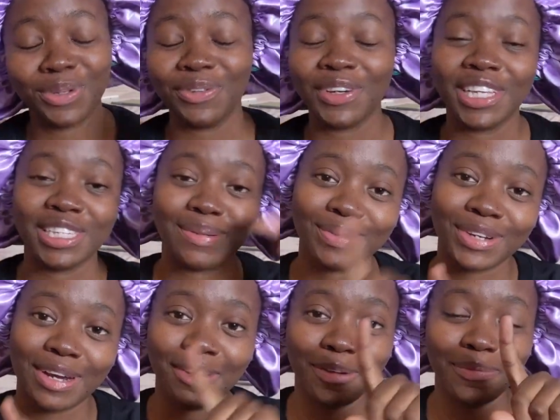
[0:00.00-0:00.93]
Do not forget to
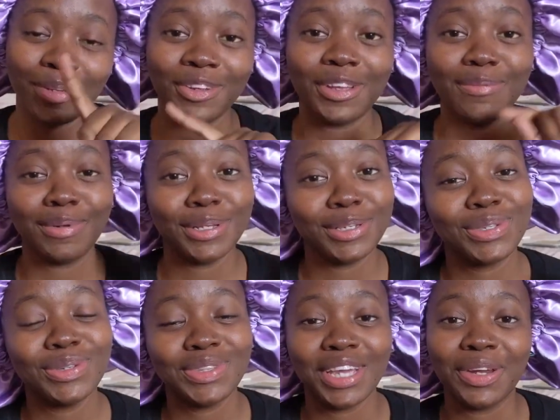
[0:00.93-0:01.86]
subscribe down below, and
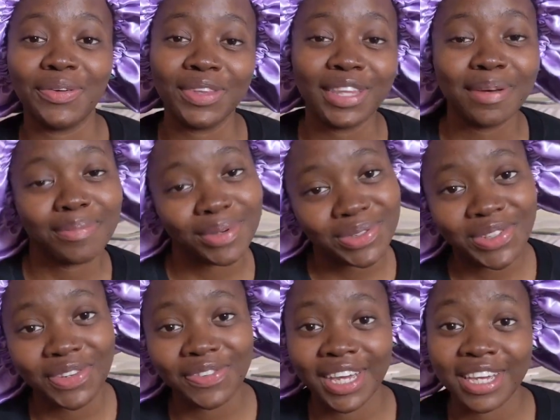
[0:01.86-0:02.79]
please to turn on the
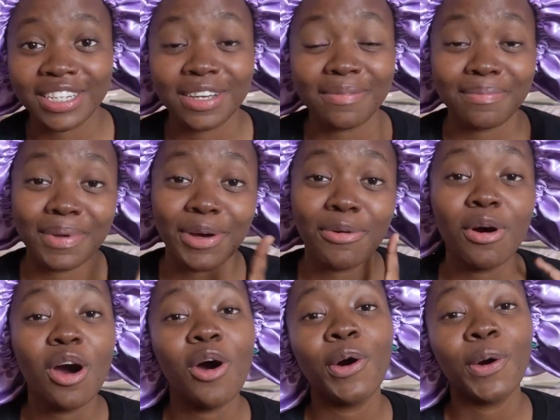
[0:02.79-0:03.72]
post notification bell
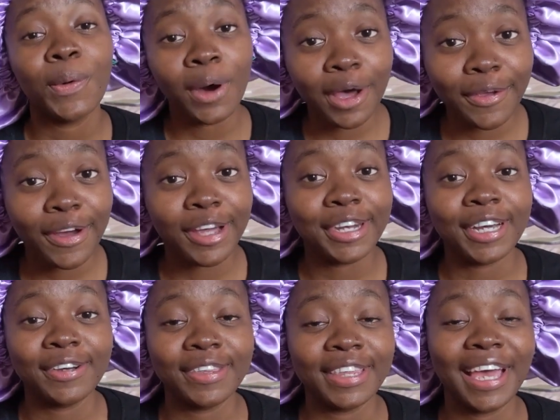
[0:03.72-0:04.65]
while you are
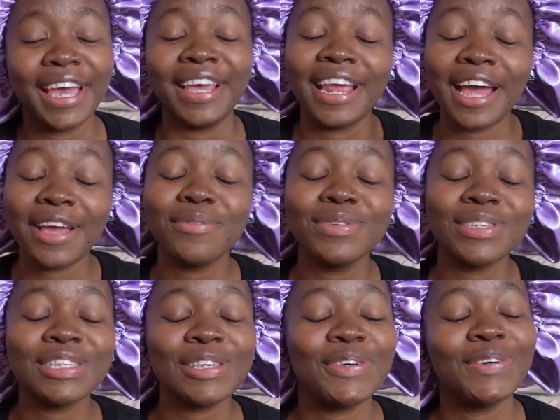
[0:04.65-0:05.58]
down there. And I
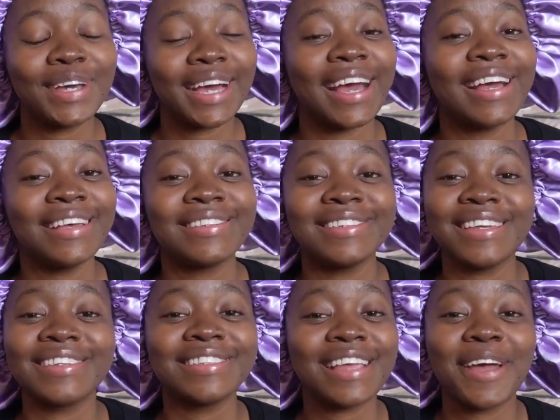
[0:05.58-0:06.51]
will see you guys
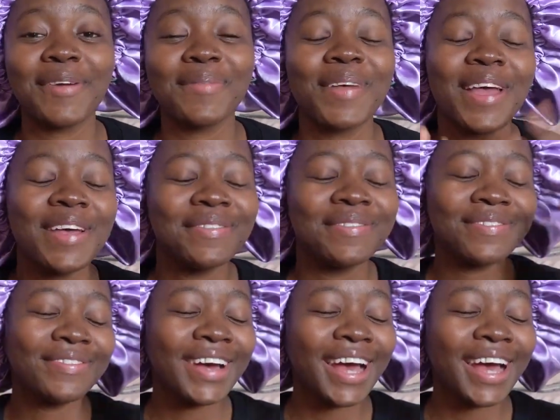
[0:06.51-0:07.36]
next time.